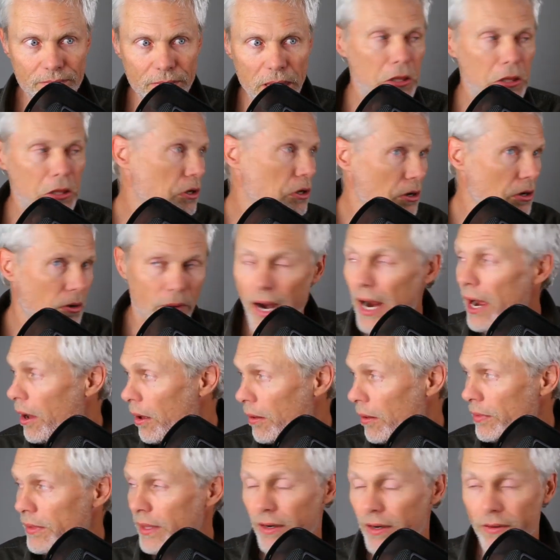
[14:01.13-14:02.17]
They look
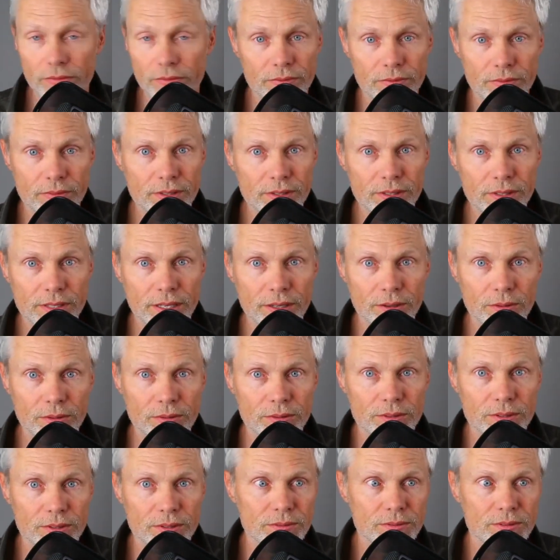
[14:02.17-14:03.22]
around, and if they
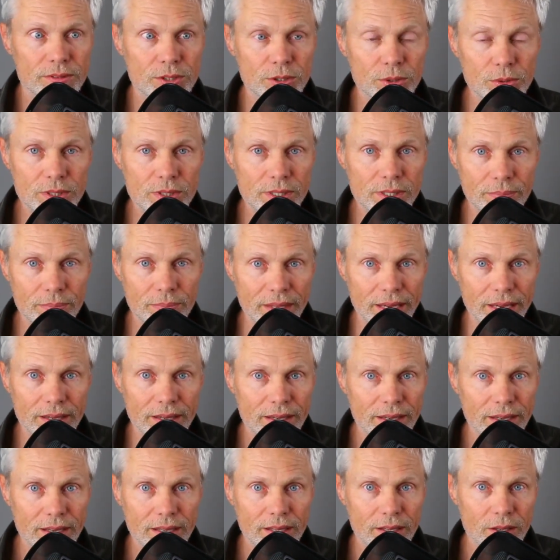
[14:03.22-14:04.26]
don't do something
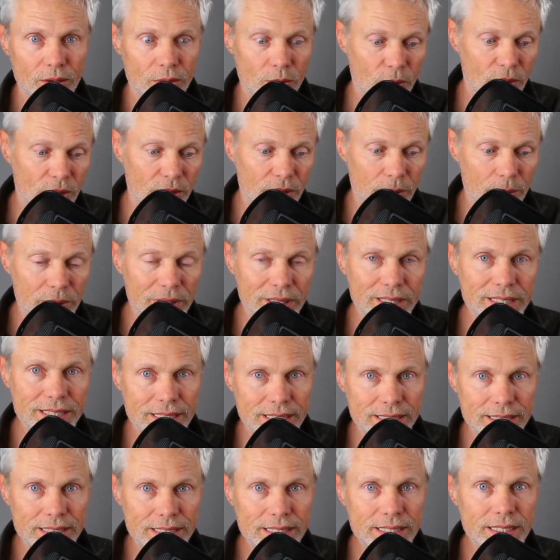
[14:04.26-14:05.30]
where the police
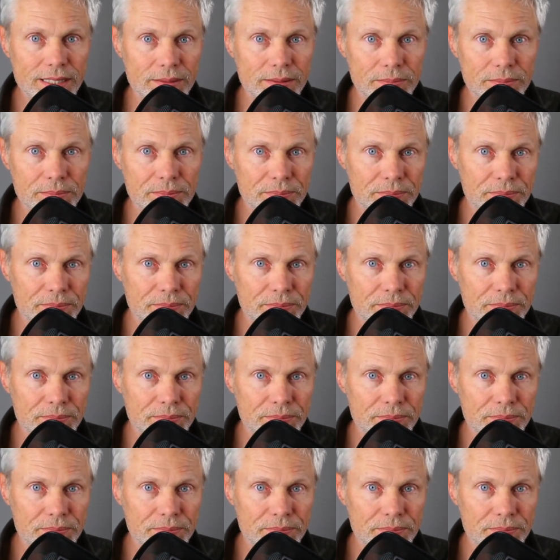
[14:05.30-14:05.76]
can see them.